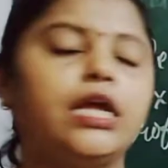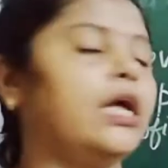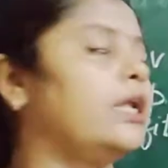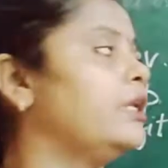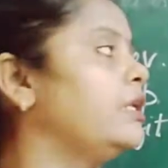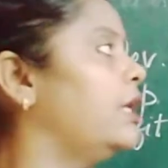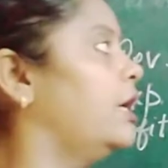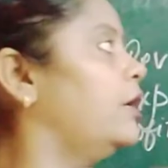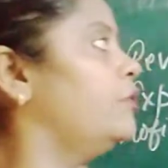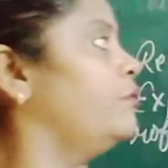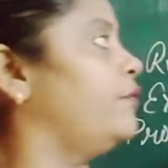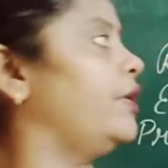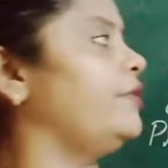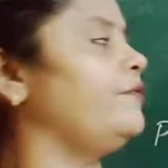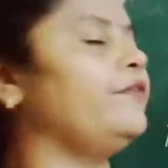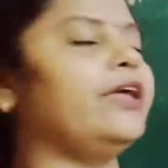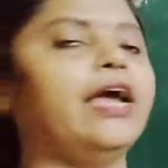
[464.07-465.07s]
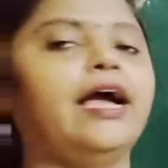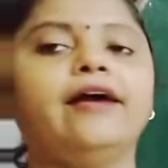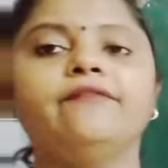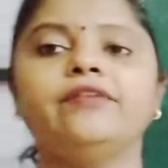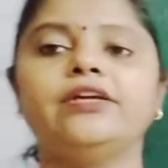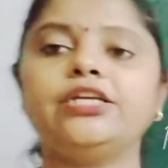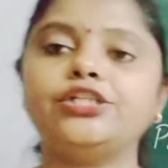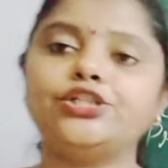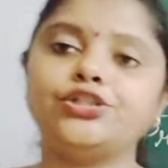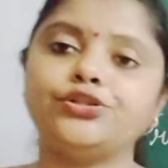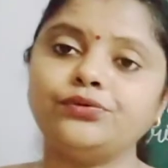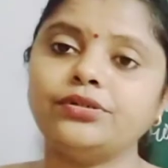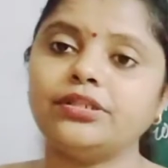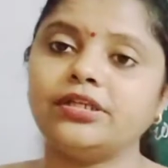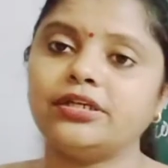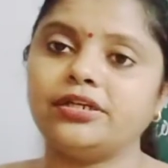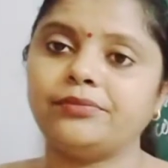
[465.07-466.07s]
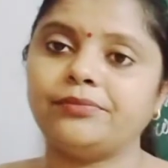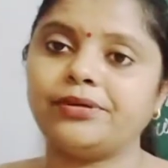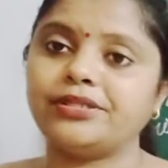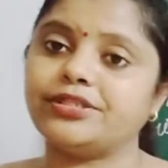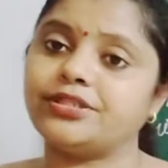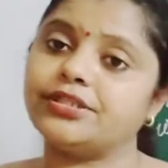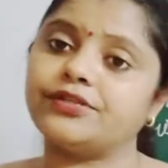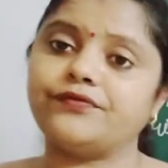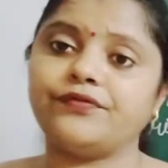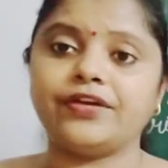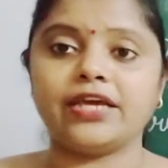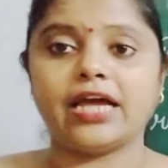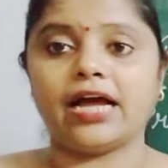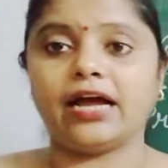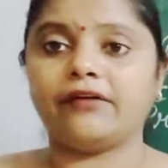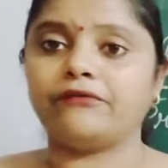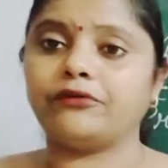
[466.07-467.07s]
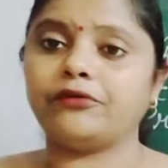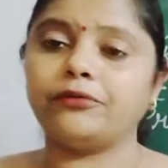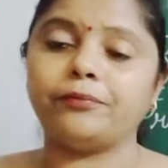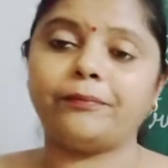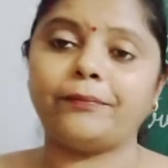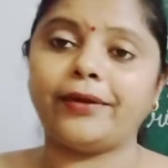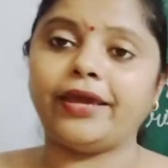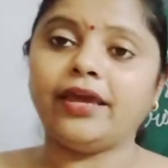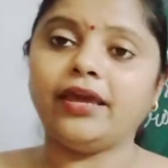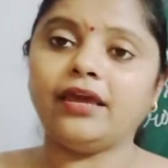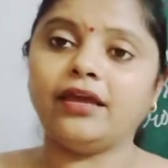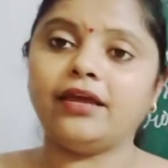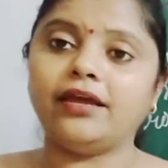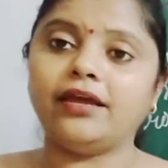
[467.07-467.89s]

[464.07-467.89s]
Now when we have issued the debentures, we have to pay